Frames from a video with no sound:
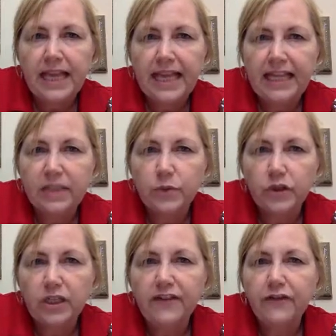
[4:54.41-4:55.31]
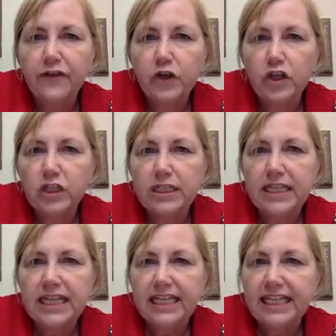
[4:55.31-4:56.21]
and we're going to
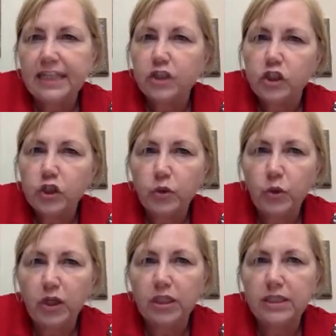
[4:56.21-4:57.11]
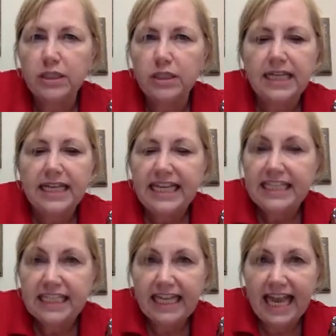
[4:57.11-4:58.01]
first get joules
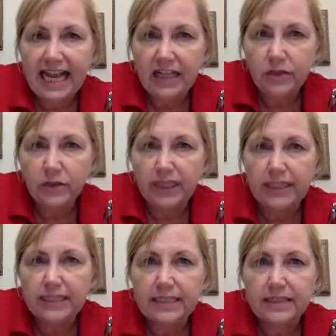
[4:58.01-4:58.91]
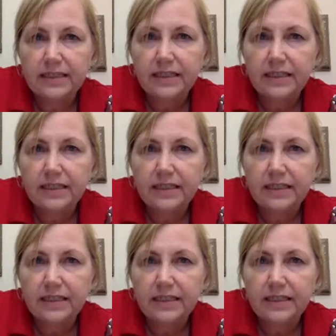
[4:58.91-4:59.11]
into calories.